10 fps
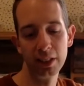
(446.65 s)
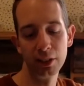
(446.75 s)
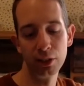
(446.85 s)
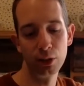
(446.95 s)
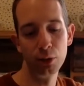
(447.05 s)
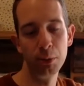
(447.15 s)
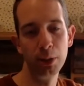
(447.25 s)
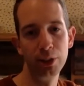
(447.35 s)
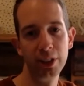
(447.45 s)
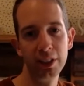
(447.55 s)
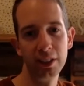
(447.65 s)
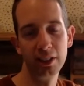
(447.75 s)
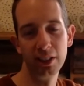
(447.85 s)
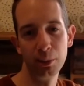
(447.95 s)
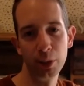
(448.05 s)
and who built it,
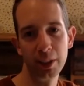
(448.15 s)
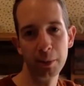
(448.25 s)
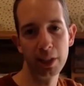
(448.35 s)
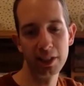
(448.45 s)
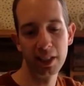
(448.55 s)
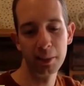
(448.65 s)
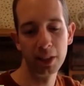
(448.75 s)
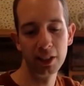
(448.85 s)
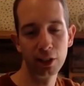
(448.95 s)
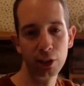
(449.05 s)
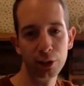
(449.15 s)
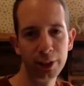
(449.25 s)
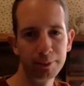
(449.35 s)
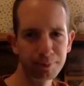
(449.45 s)
and what they might say about their culture.